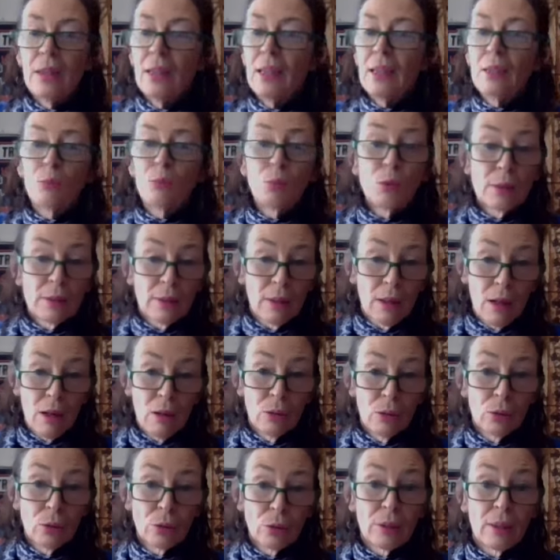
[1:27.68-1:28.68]
It was
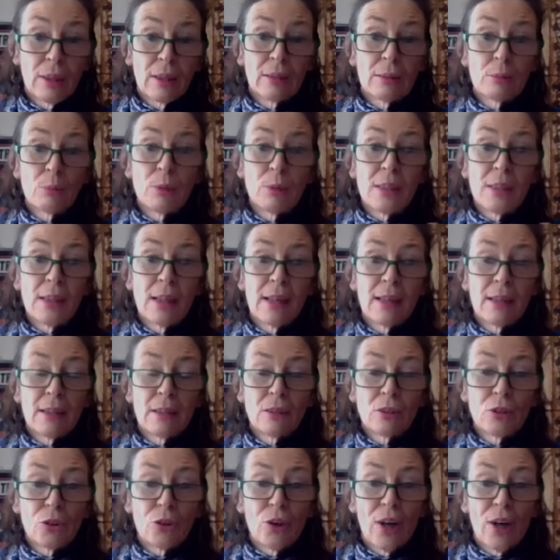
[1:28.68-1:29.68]
gold, as we say in
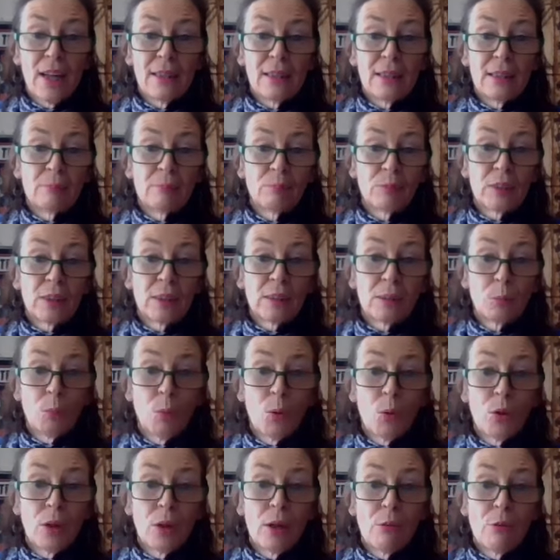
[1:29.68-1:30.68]
Australia. It's a
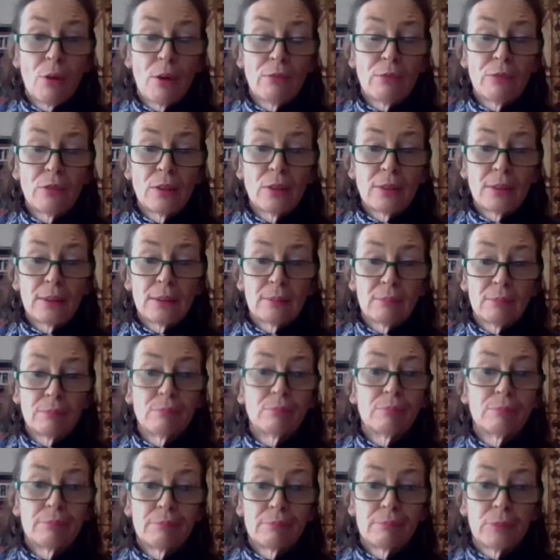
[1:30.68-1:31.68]
sporting reference,
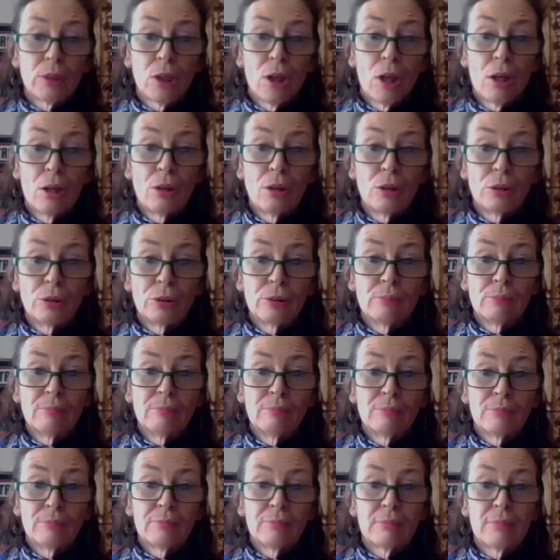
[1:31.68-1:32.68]
gold.
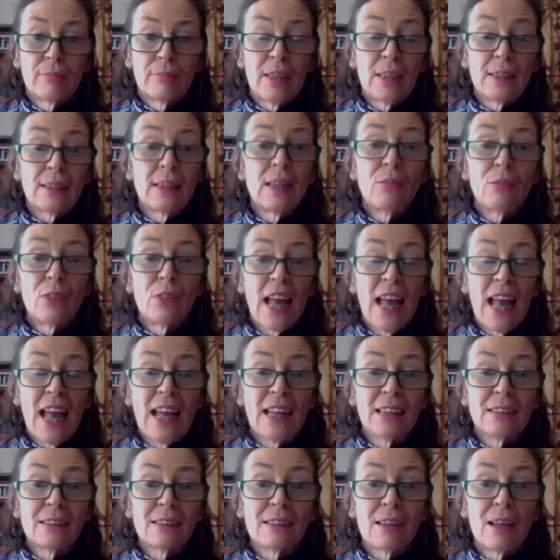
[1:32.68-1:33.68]
There's even a
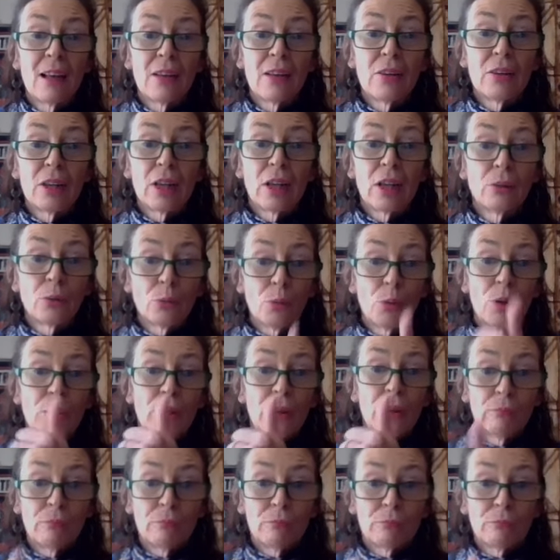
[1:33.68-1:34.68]
hand sign that goes with
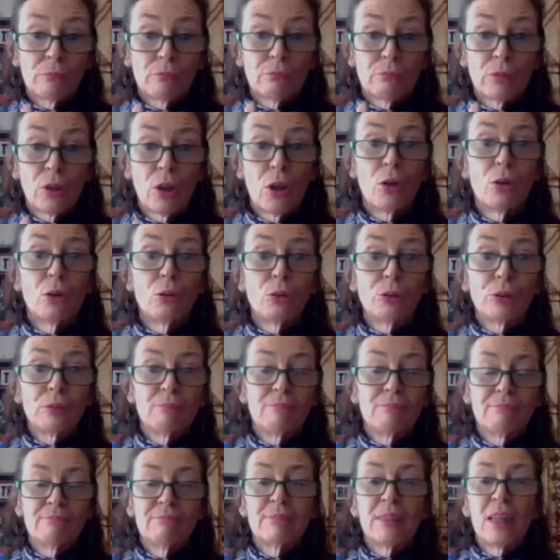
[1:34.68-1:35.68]
it, gold.
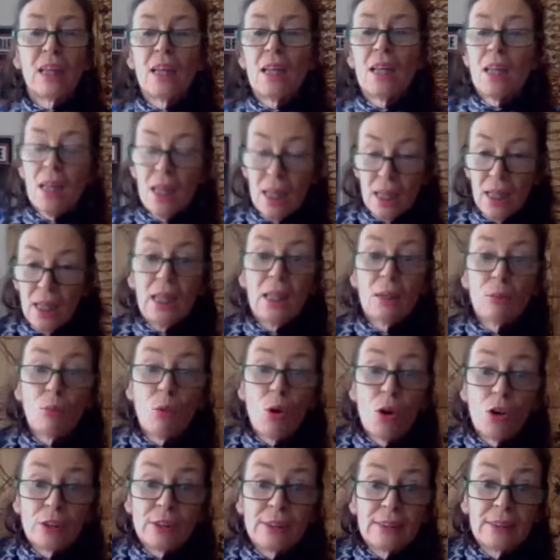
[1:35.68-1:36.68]
It
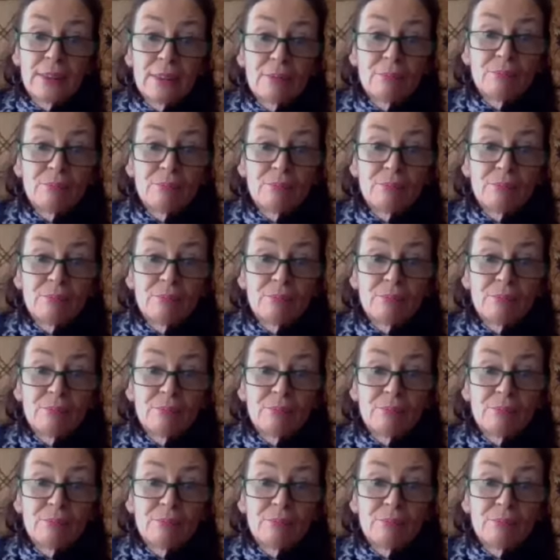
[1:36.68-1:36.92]
was.